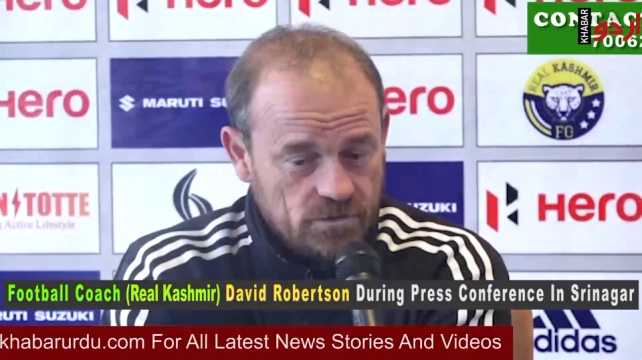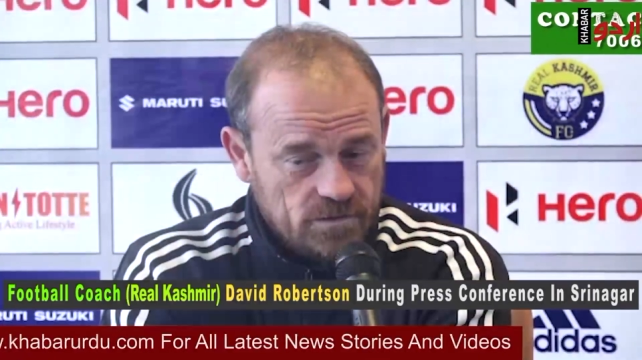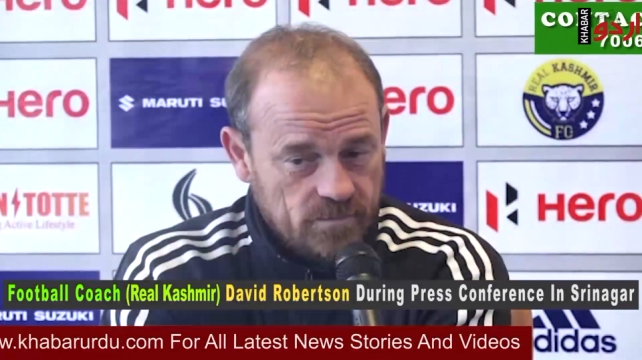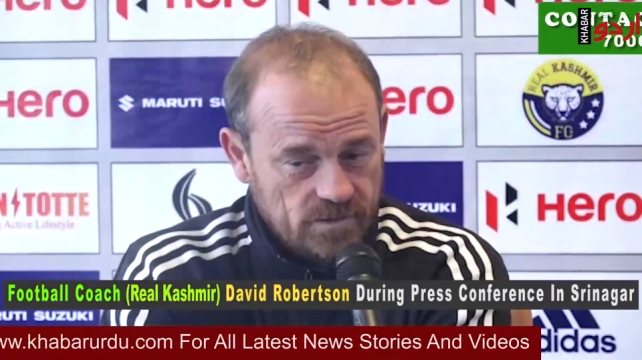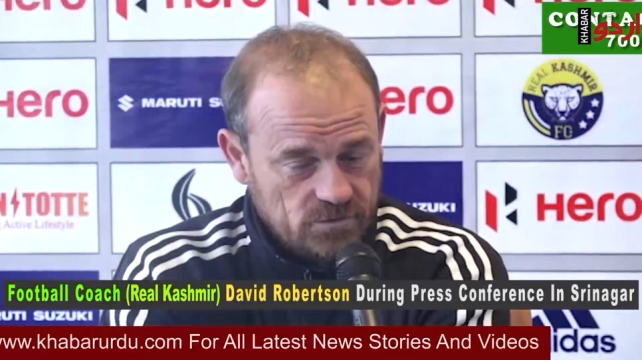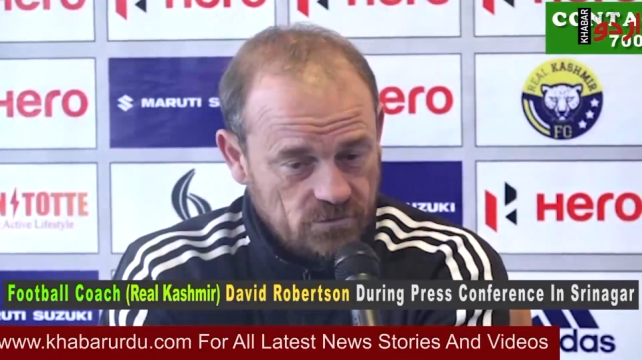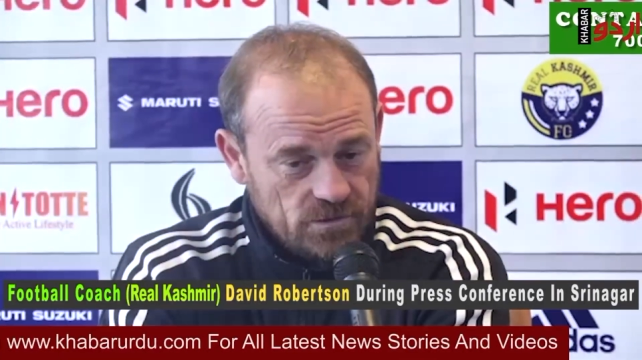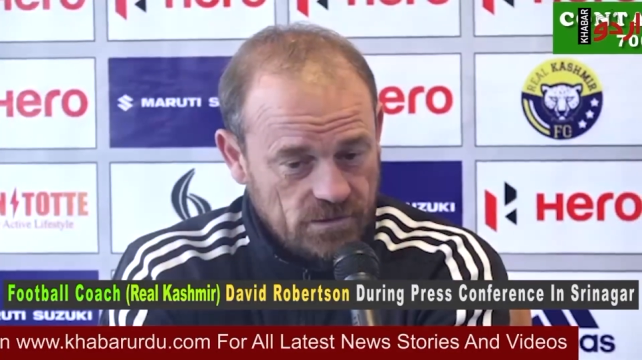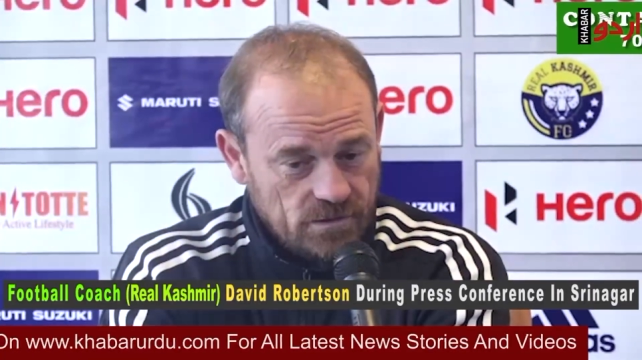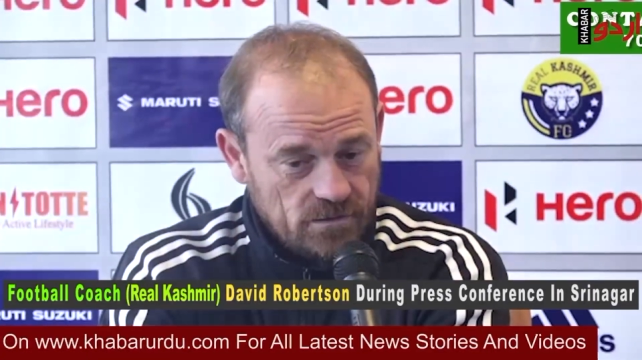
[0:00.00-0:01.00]
got to make sure
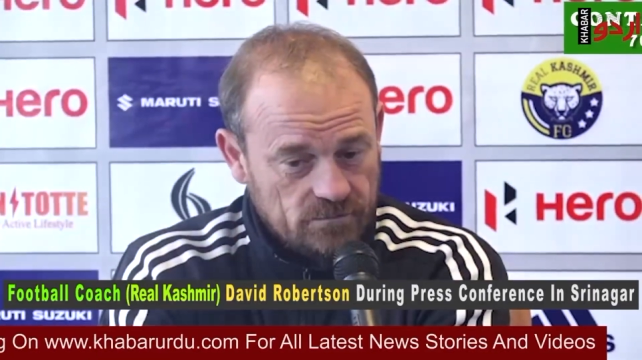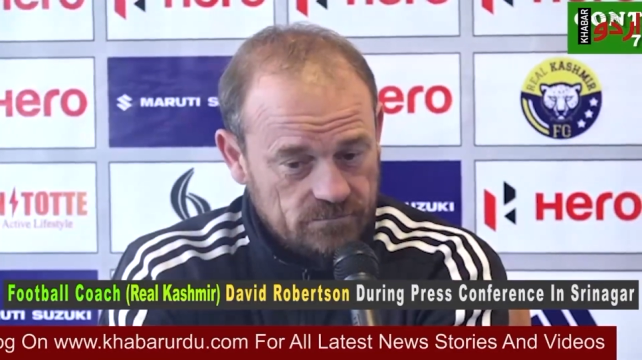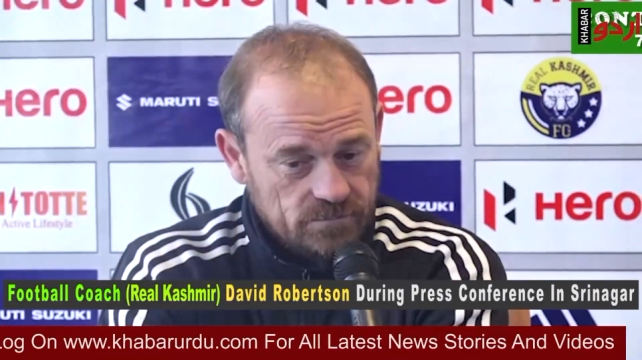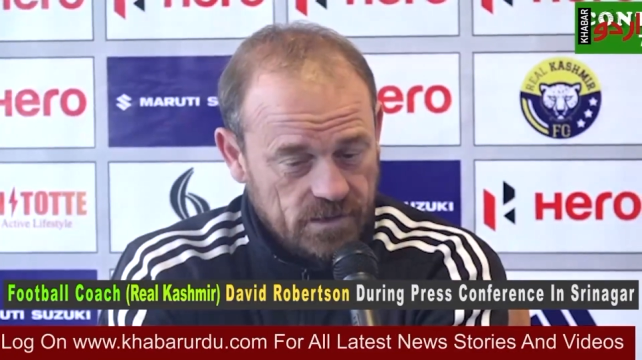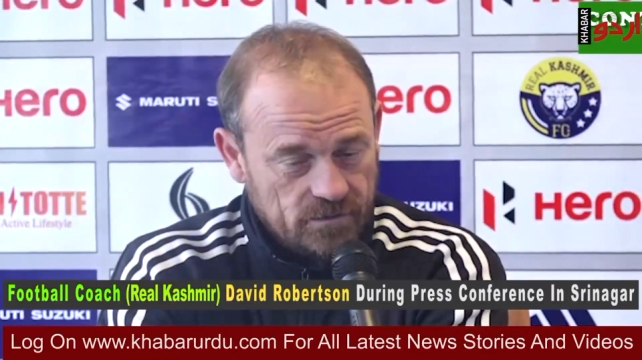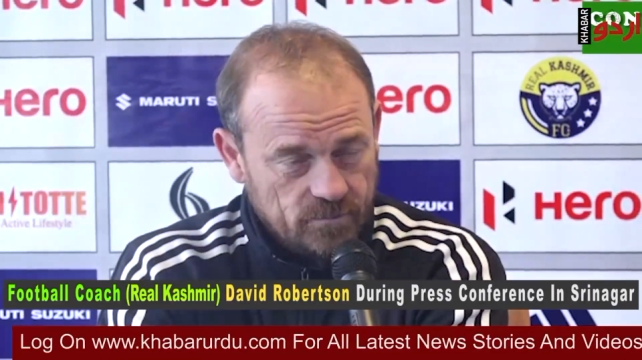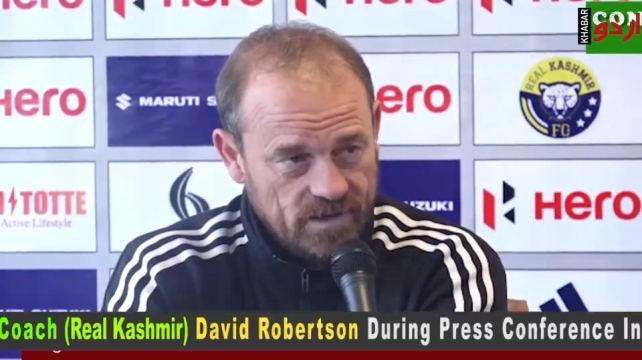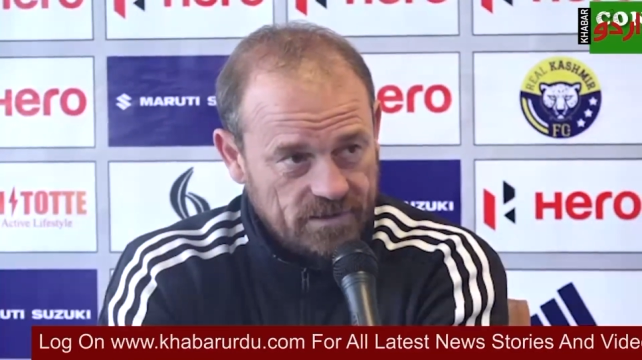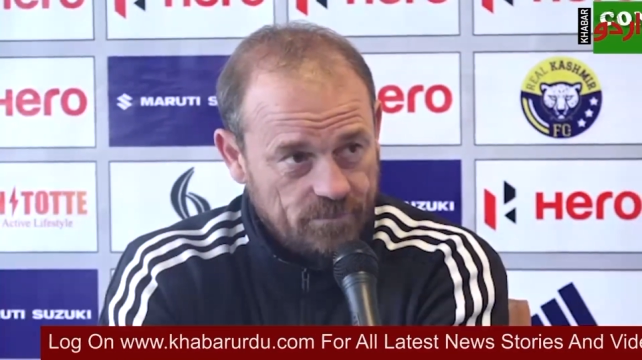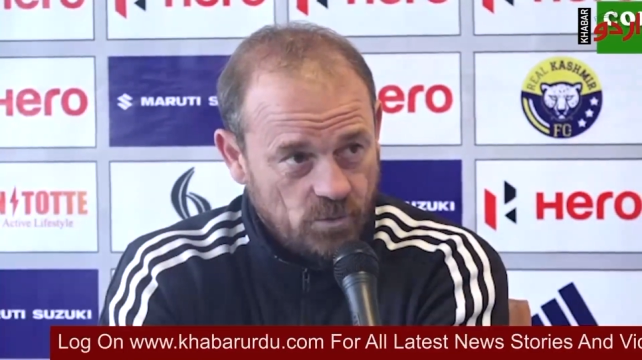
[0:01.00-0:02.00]
that you are, get as
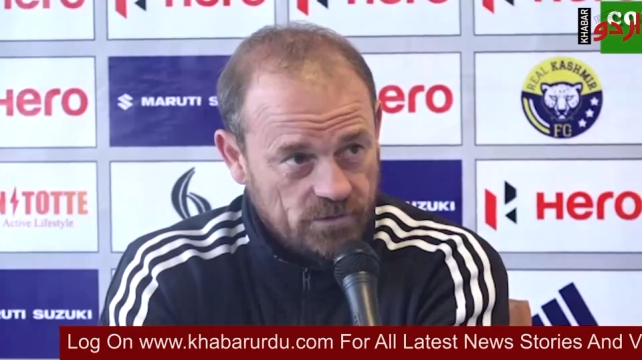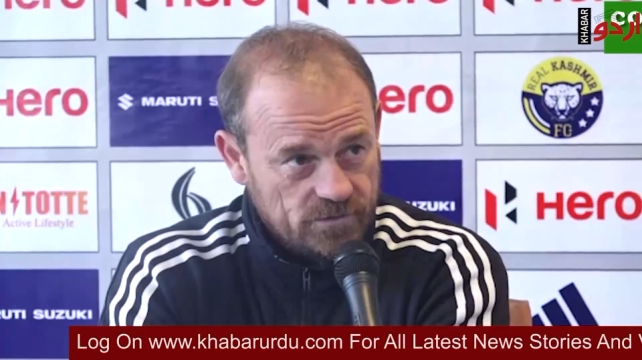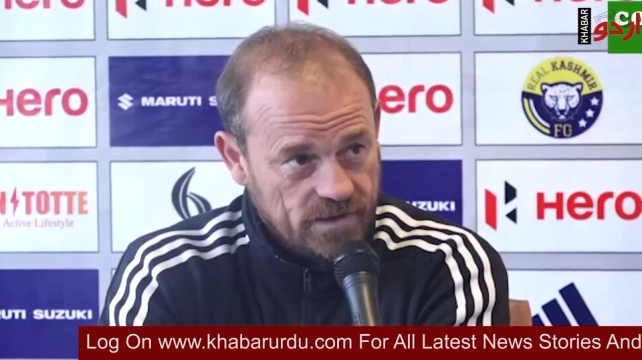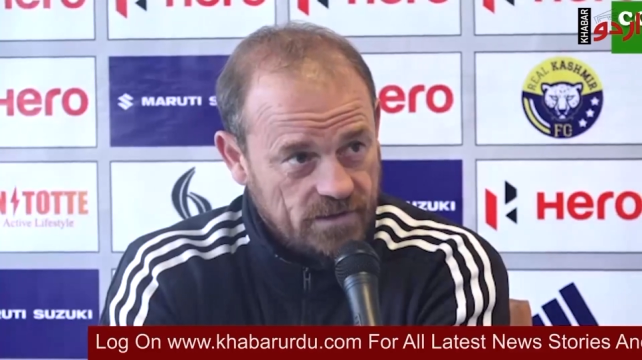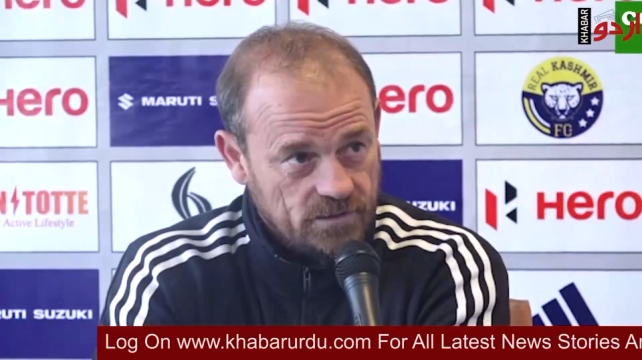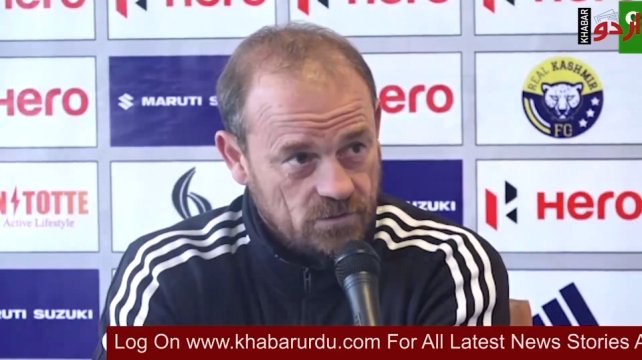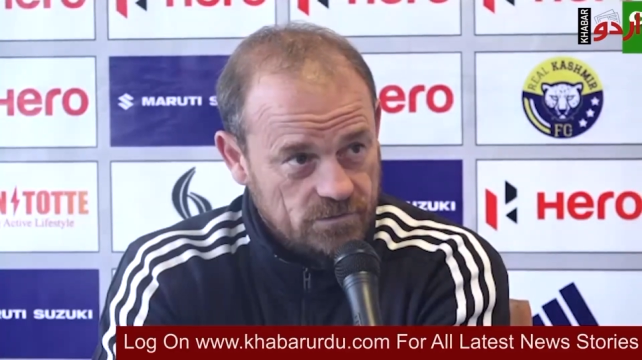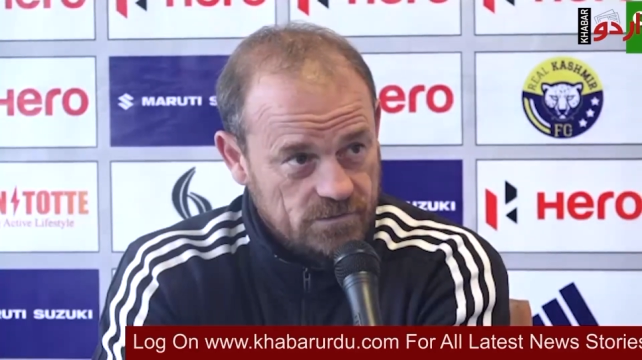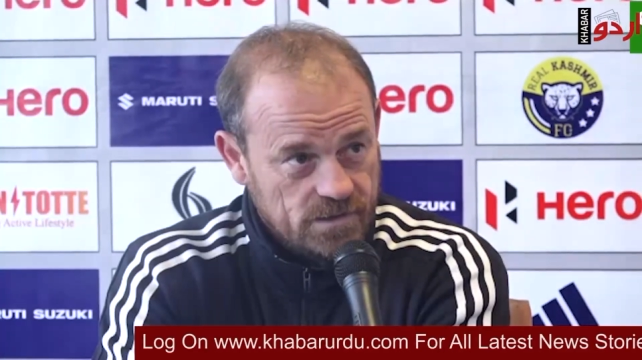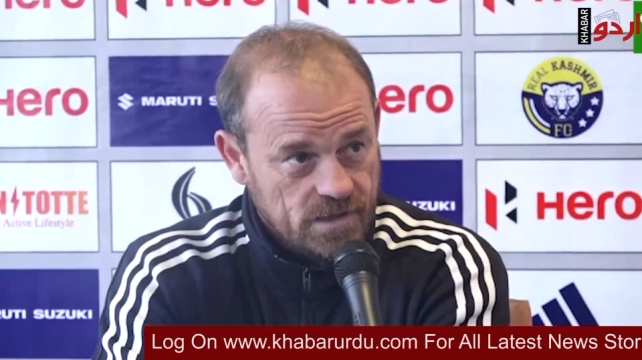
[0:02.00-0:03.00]
many points early on
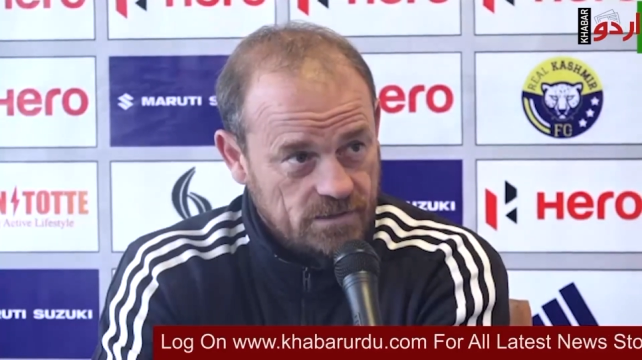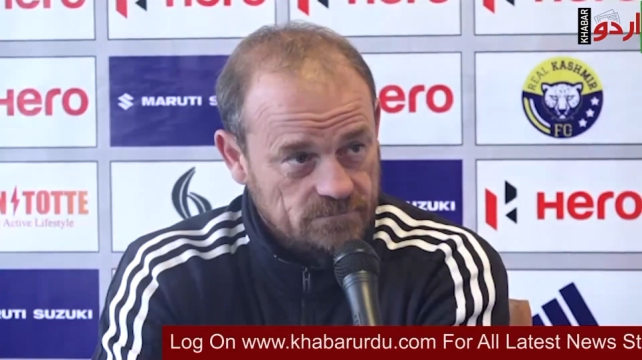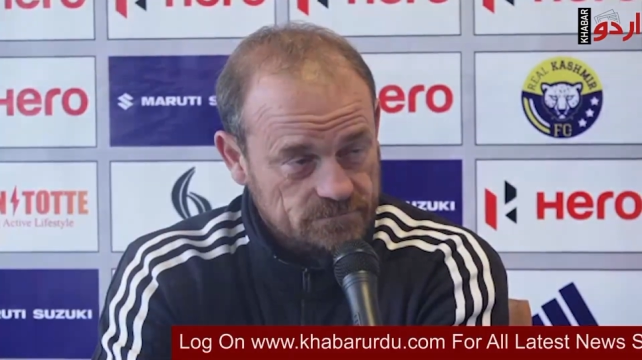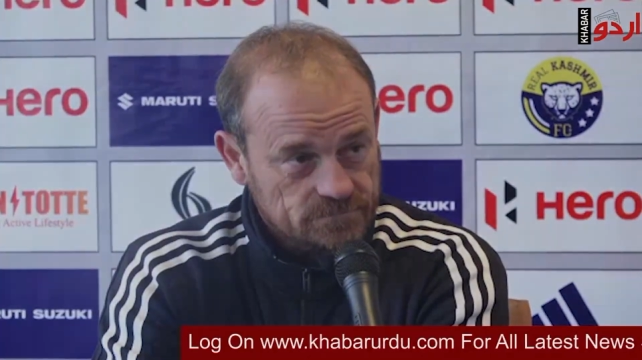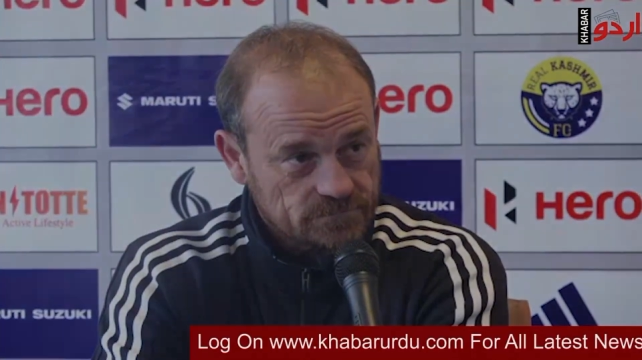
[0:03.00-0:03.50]
as you can.